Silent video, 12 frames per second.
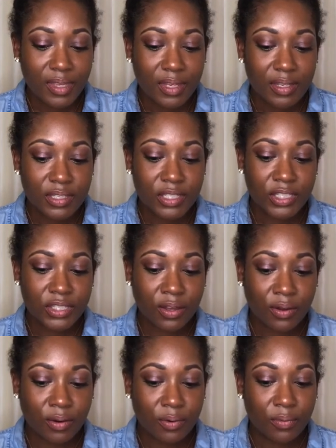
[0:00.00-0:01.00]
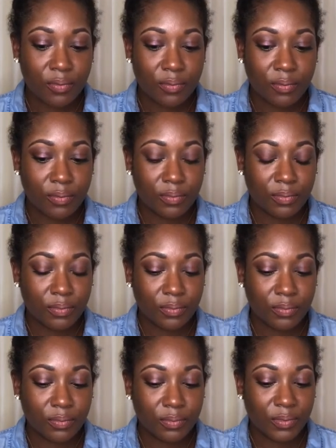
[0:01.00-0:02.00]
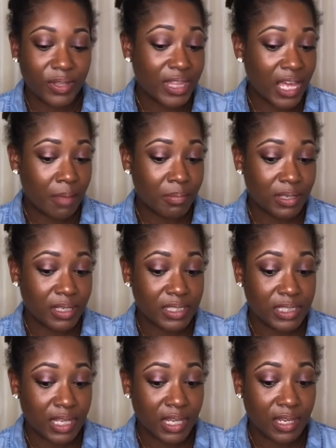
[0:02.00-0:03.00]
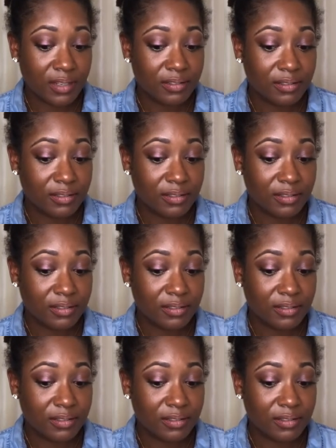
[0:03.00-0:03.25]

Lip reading: So with that being said,